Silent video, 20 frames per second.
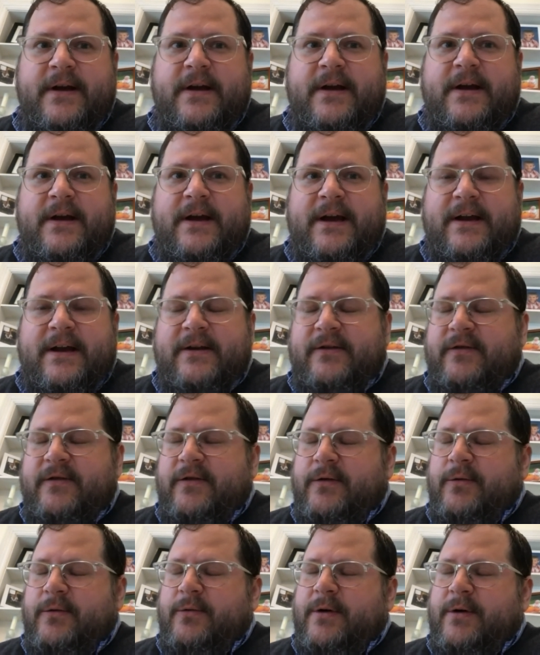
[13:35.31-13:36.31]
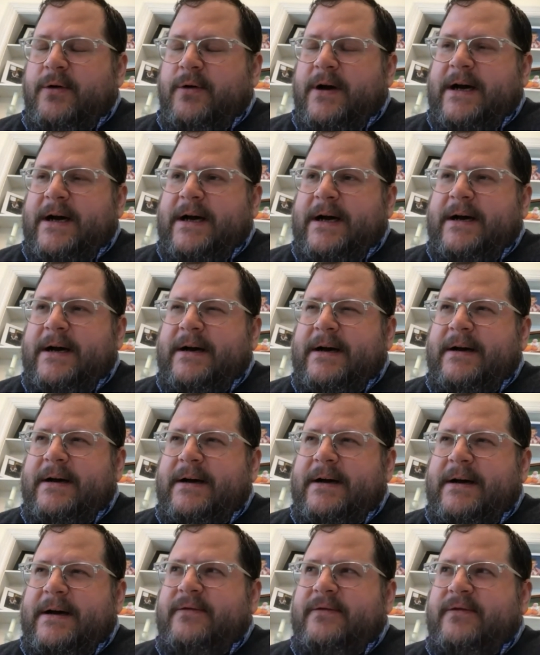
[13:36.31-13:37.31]
and
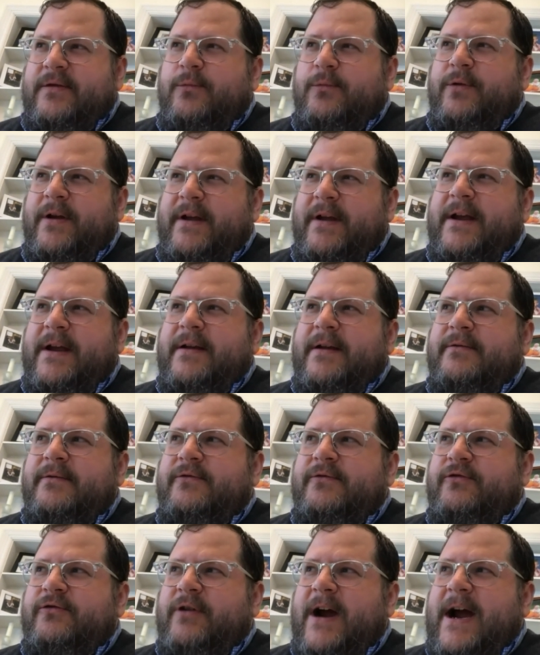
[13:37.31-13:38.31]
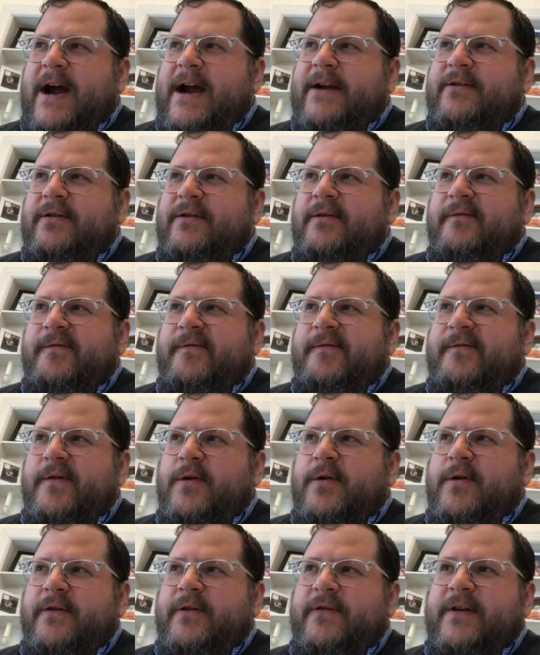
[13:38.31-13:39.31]
to really try to
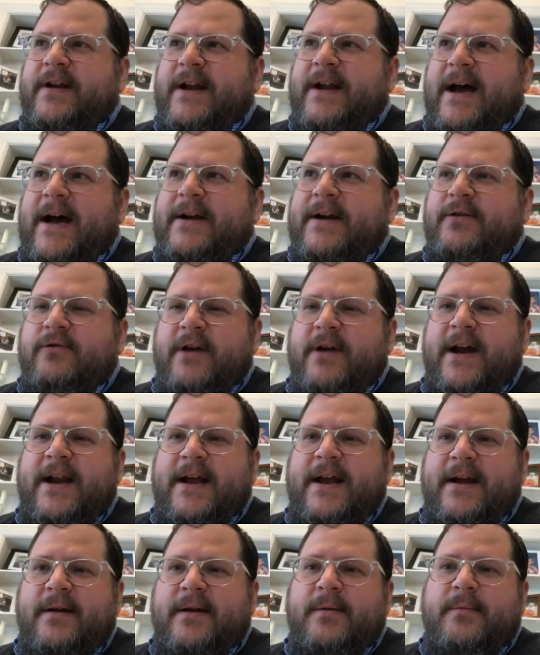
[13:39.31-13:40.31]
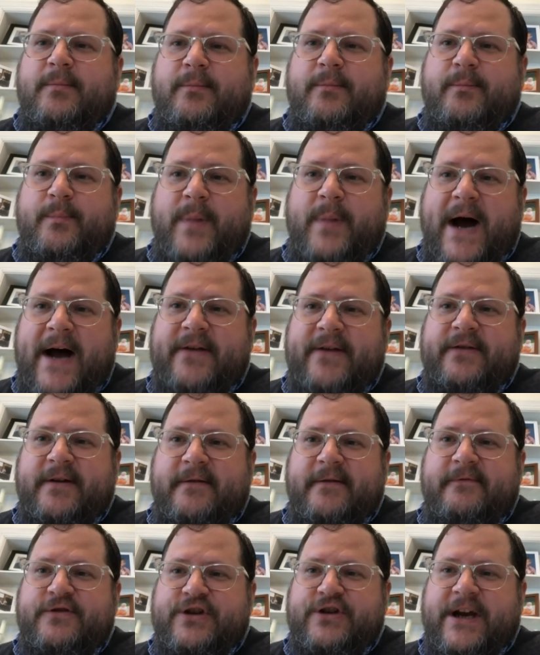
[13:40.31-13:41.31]
focus in on creating
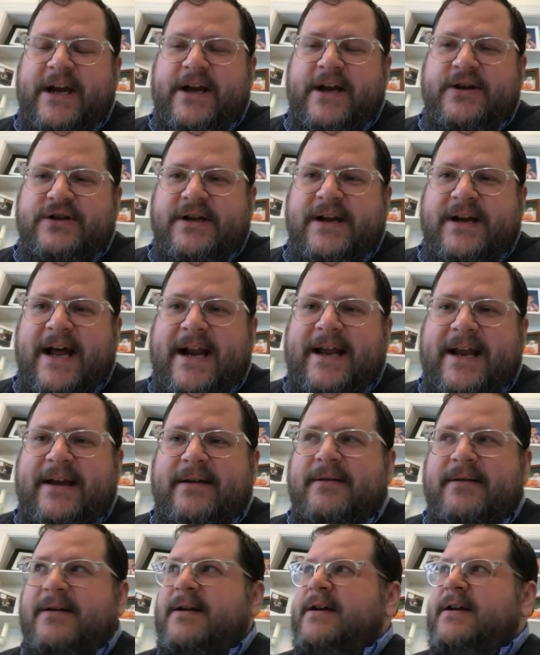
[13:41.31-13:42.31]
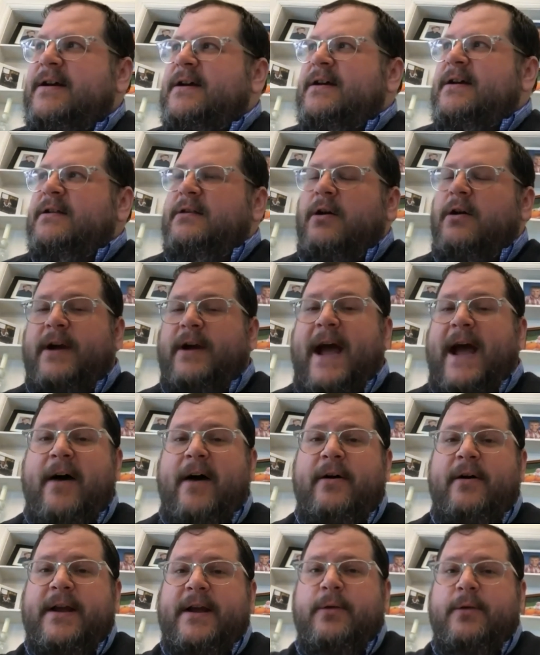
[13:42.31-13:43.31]
positive change in any
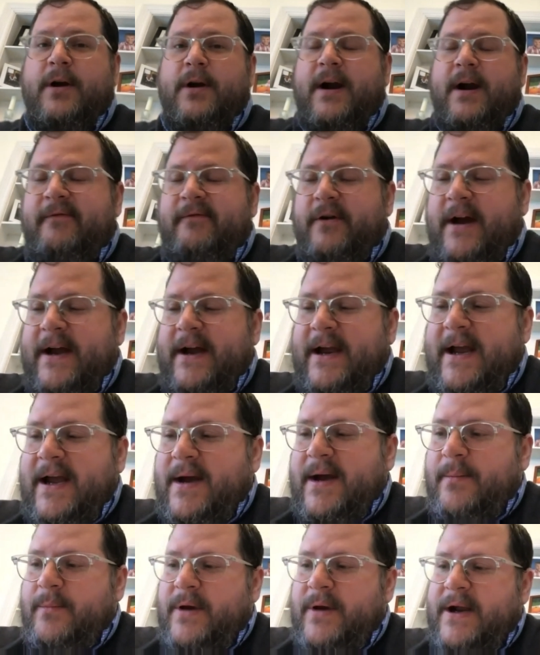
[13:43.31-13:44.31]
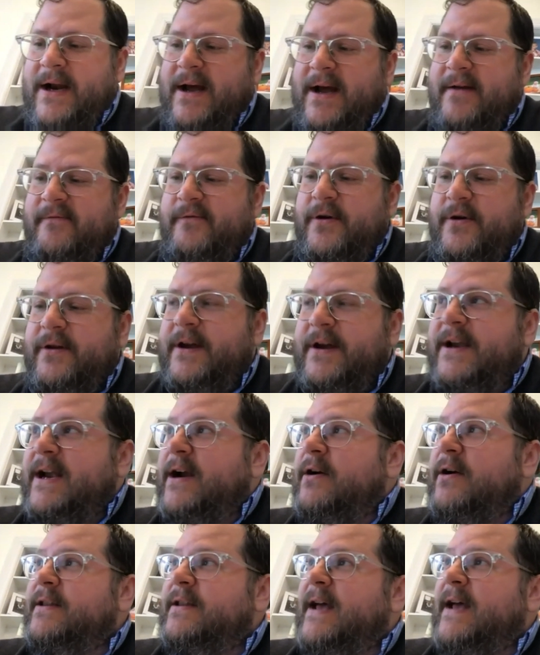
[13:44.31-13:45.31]
locality wherever I am. And I've really
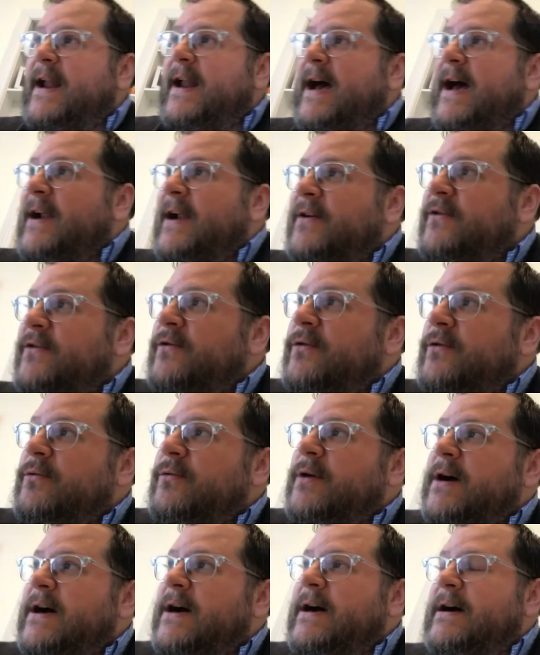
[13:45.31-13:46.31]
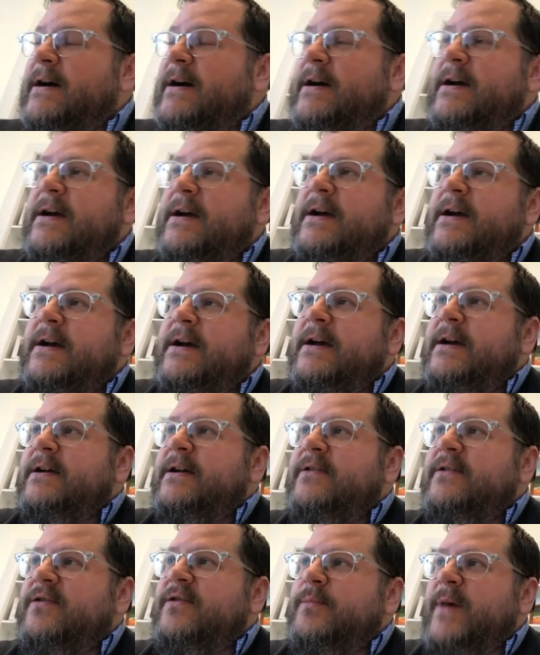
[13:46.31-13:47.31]
carried that on
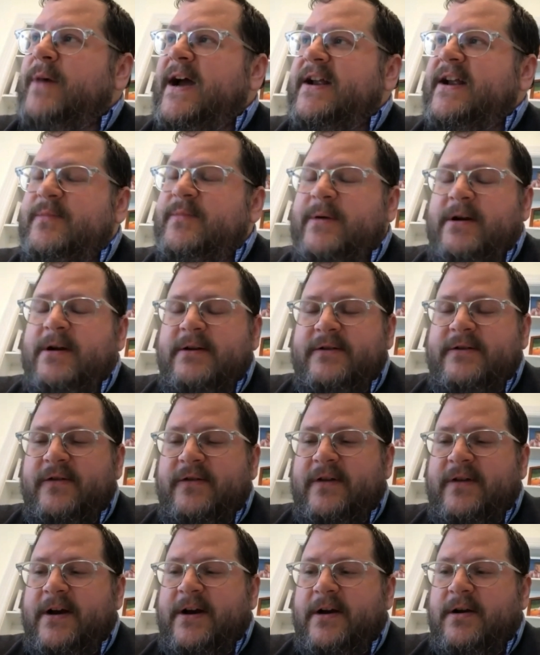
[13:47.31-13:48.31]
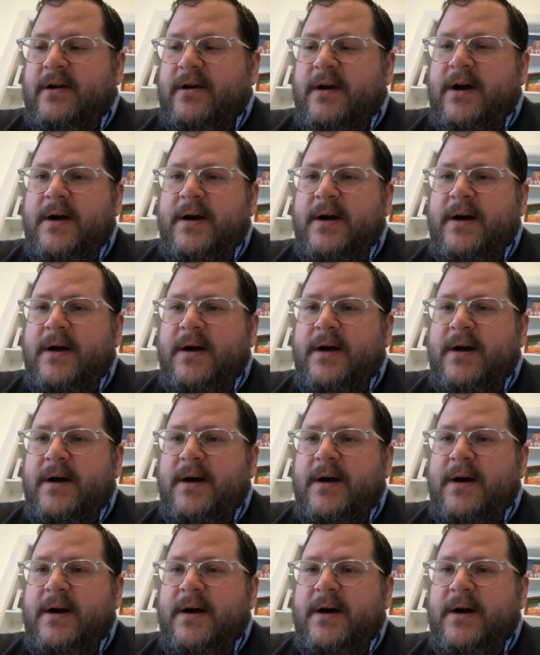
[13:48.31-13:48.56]
to my experiences here